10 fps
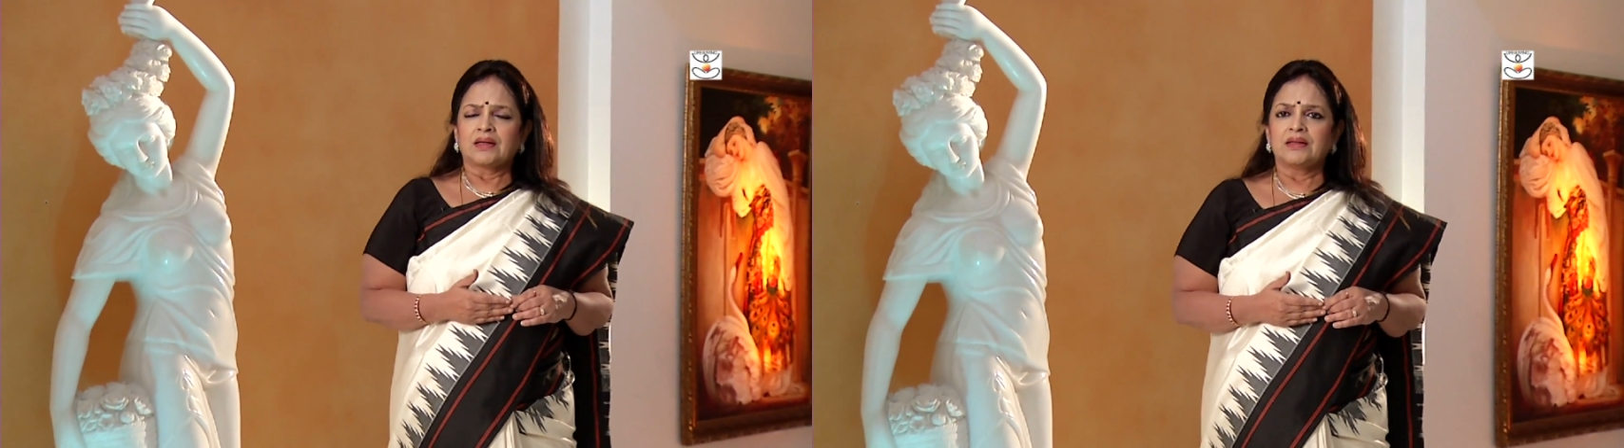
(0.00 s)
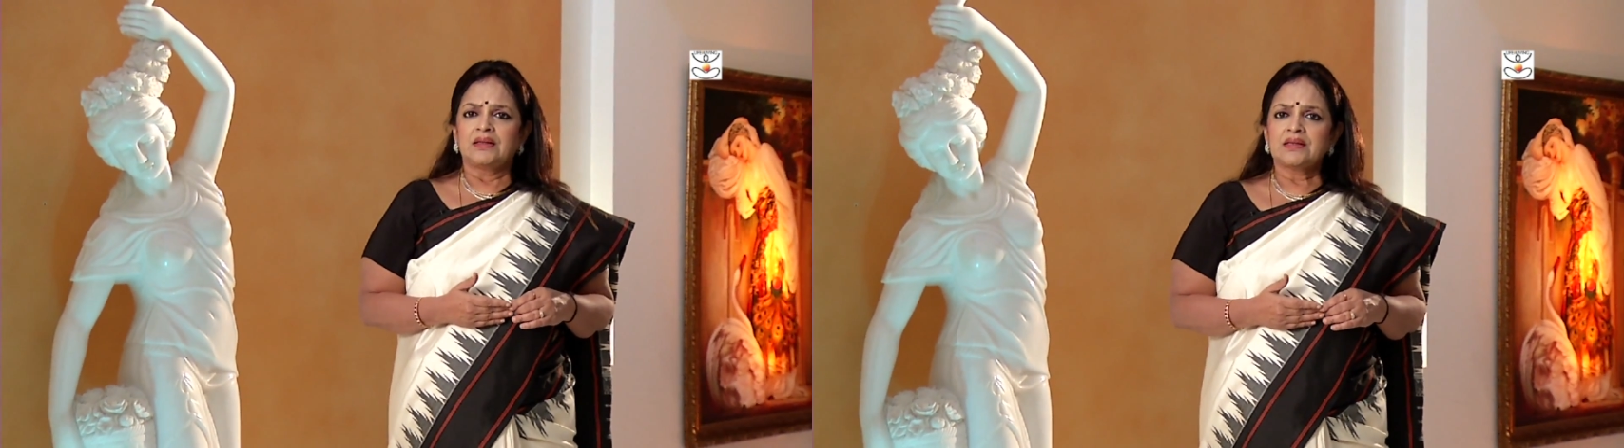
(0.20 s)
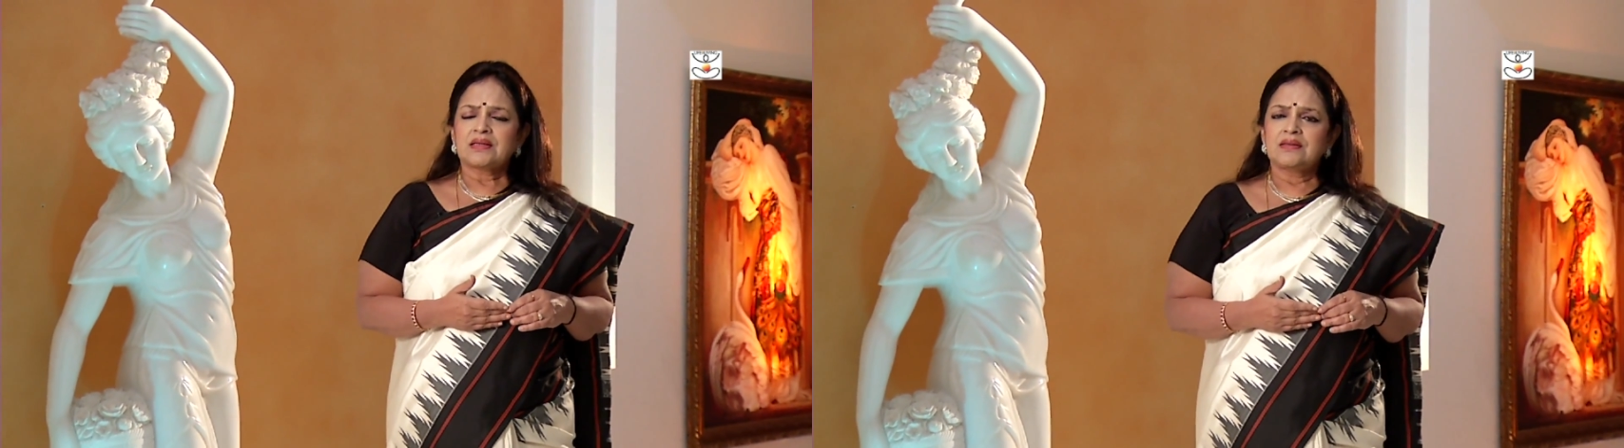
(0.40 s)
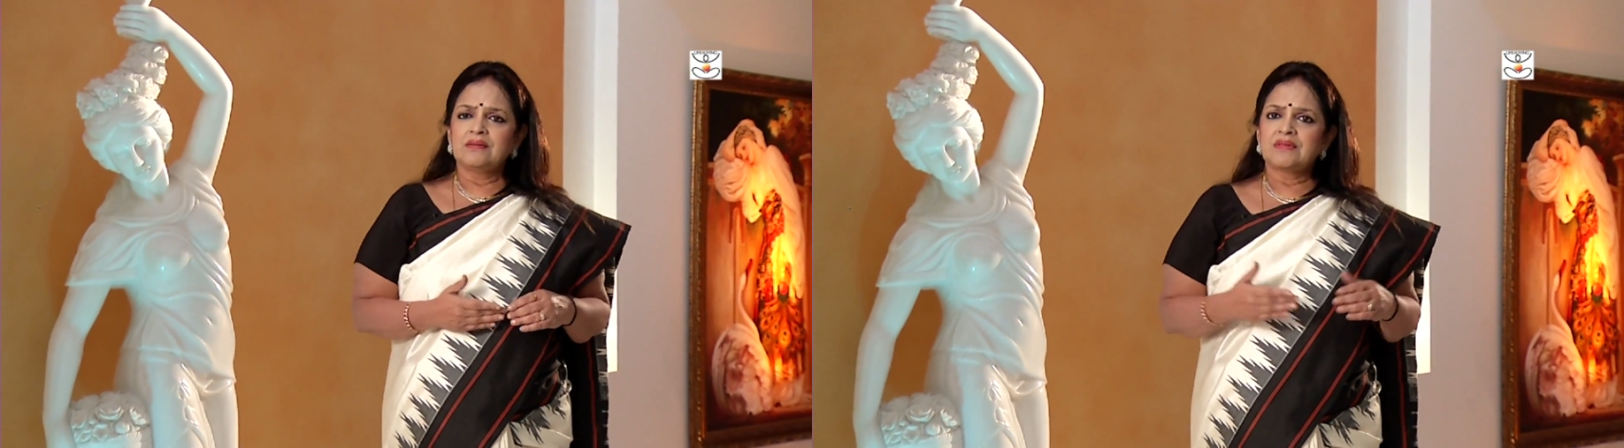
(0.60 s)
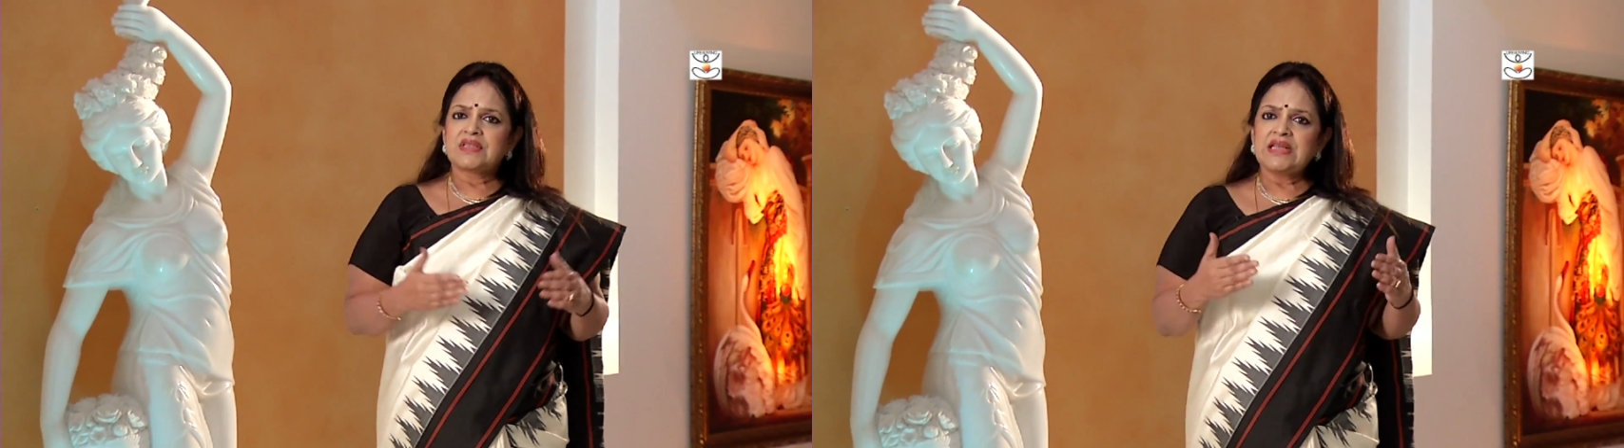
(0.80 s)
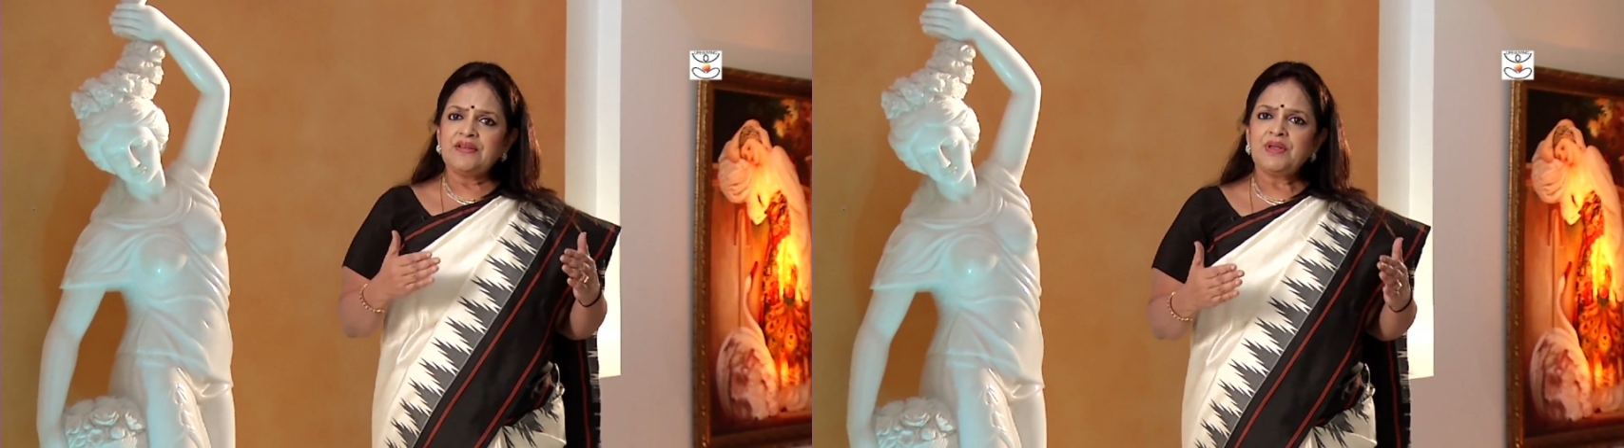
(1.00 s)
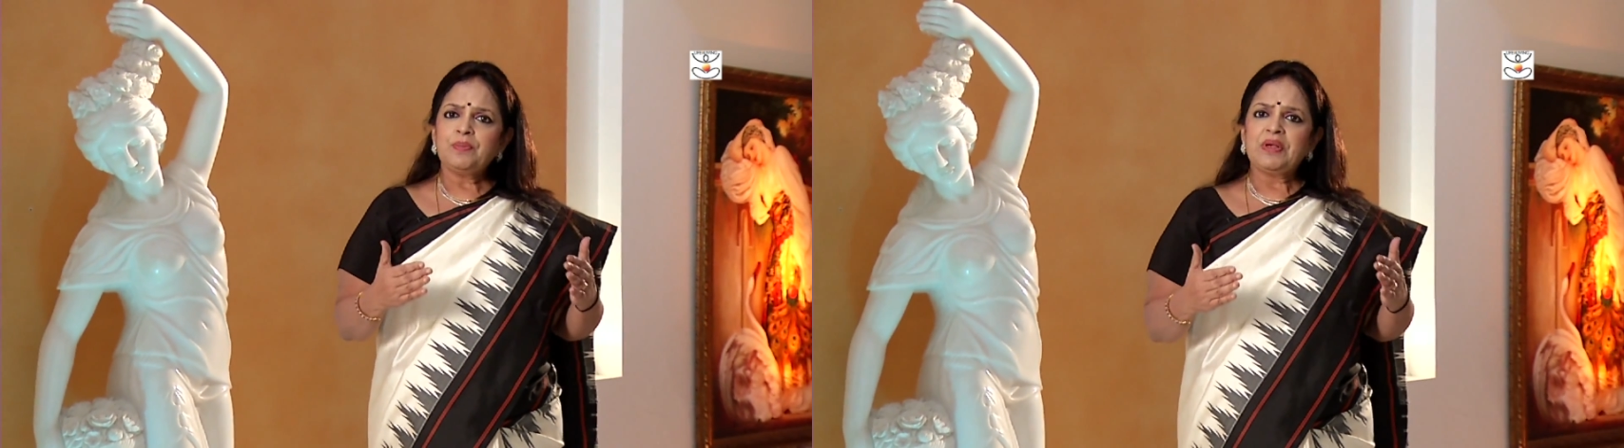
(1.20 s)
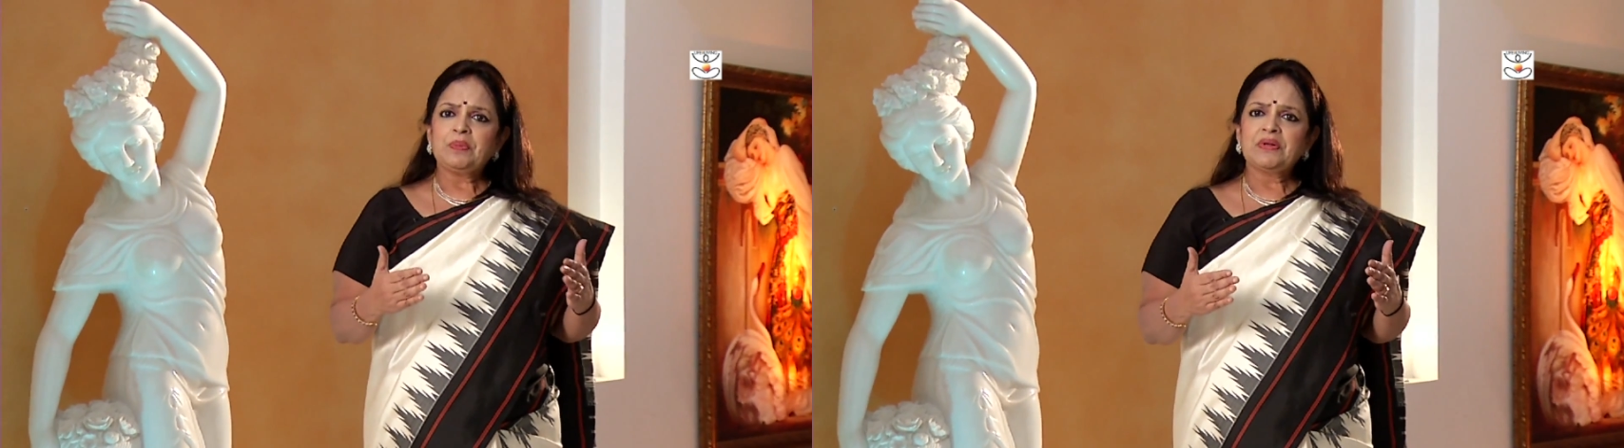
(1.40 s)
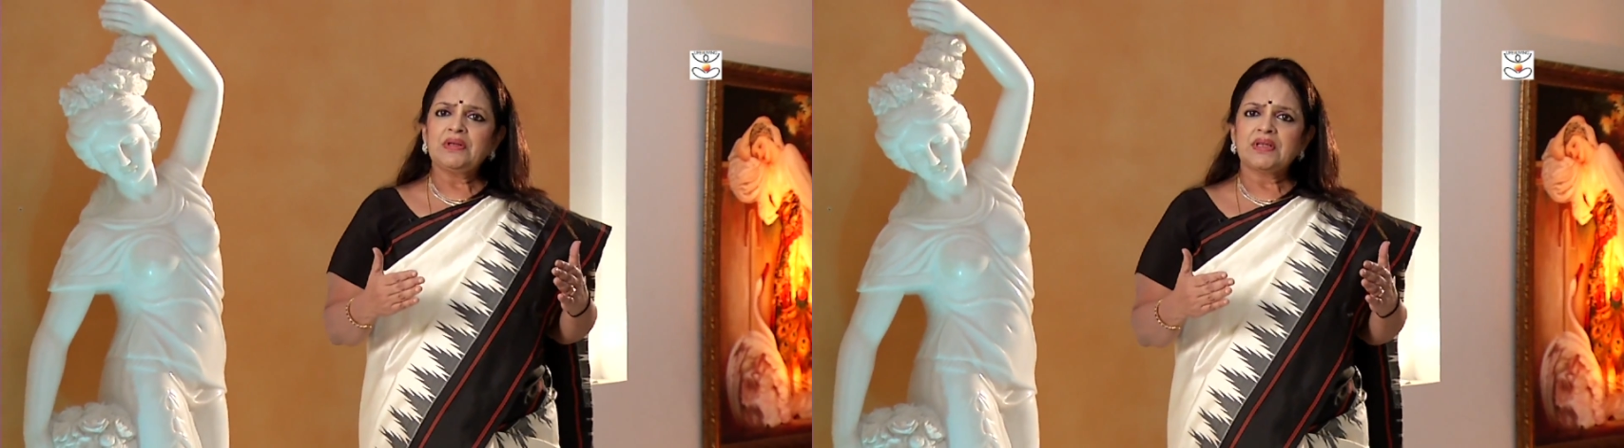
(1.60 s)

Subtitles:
The TV people,